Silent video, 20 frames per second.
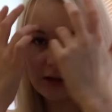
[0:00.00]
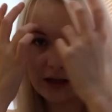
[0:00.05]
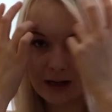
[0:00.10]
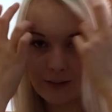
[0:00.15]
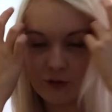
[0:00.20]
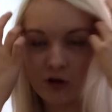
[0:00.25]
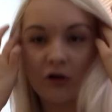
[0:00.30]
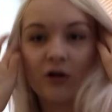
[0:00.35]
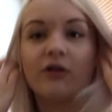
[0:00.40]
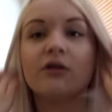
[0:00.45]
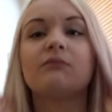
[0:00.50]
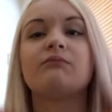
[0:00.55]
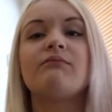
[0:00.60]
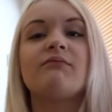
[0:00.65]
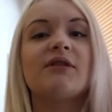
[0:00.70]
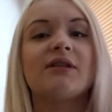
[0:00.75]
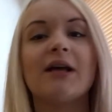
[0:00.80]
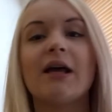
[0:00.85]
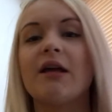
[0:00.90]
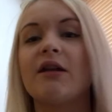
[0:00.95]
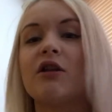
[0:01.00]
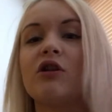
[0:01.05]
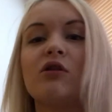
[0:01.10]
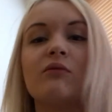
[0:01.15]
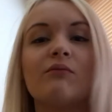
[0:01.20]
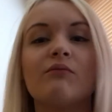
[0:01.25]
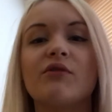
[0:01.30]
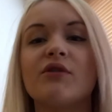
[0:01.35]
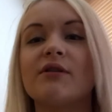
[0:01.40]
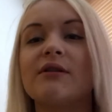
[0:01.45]
I'm not going to say any
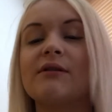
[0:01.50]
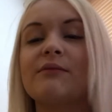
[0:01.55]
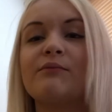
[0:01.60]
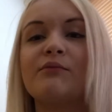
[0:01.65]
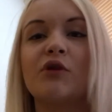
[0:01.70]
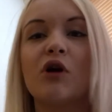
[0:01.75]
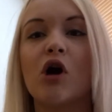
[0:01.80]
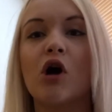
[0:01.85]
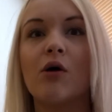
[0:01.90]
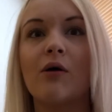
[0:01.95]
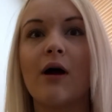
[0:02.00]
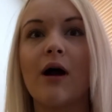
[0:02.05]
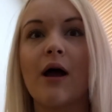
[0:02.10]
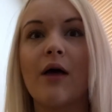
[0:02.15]
numbers, but